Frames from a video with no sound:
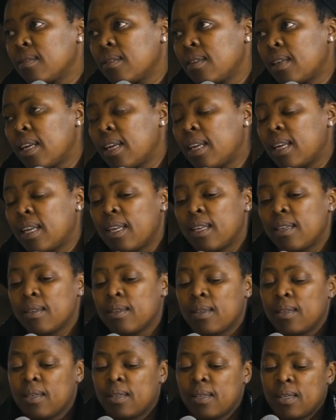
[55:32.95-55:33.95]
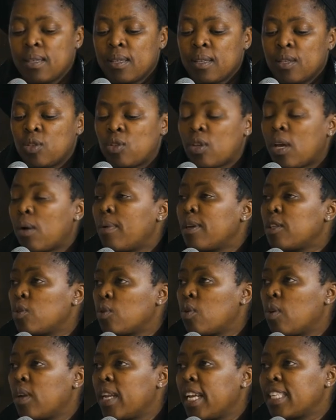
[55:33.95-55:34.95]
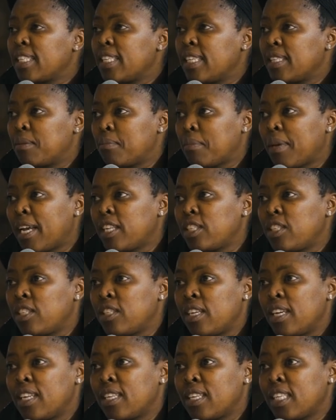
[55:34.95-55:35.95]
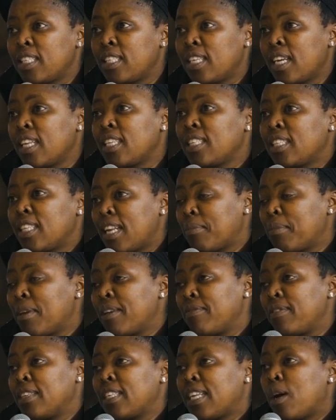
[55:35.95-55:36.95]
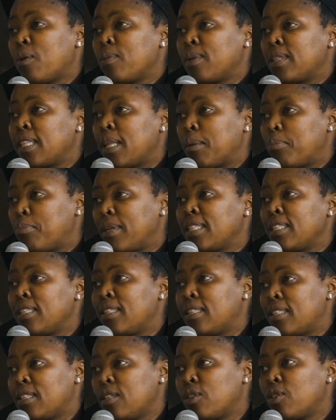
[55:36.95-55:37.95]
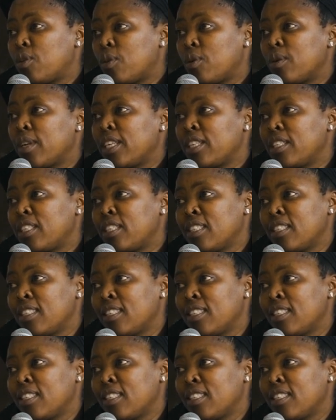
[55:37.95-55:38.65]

So I want to collect as much, and the challenge that I'm having now is the best storage.